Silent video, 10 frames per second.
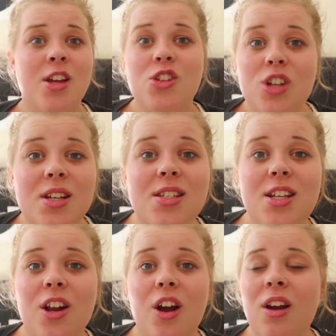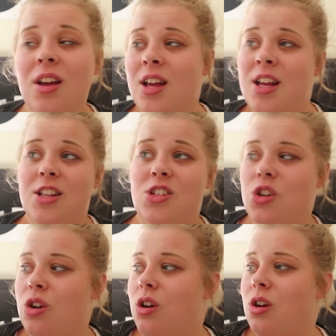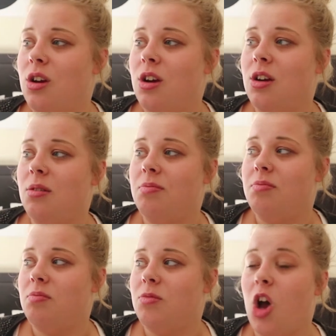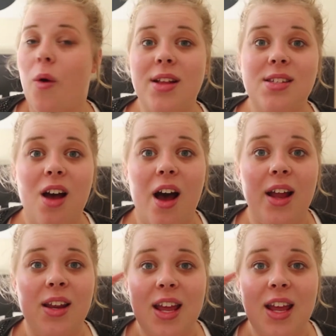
just to go outside.